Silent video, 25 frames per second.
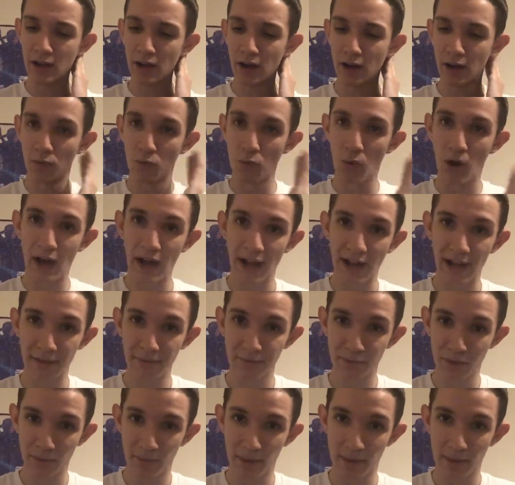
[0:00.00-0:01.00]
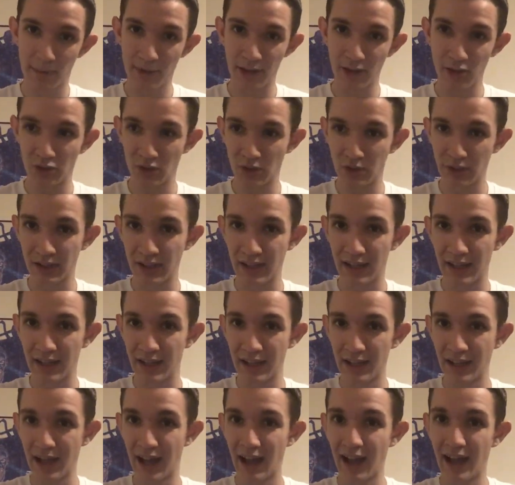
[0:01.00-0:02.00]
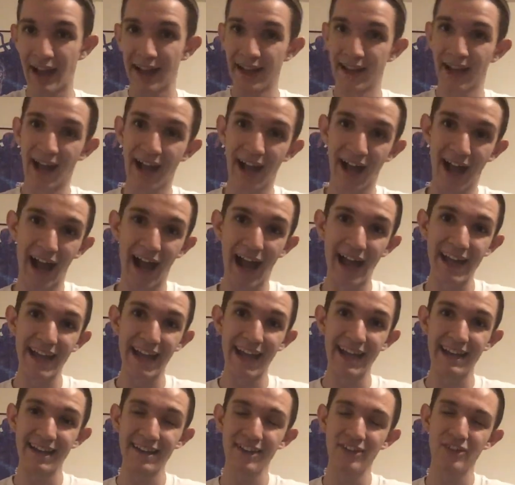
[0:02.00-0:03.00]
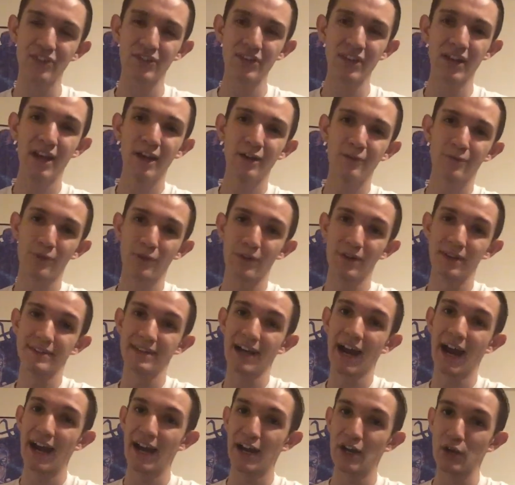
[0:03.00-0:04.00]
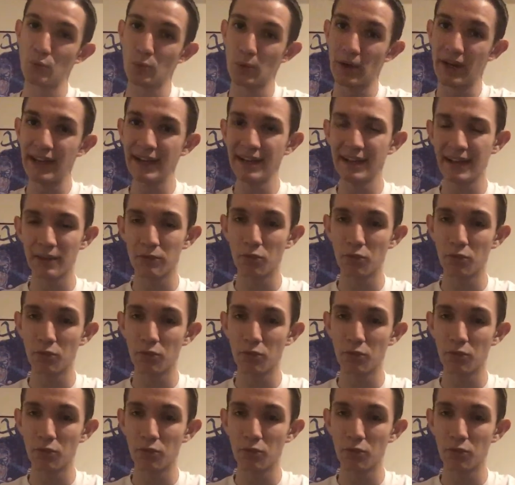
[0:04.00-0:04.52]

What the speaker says: of why I'm gonna be basically like hiatus for an entire week,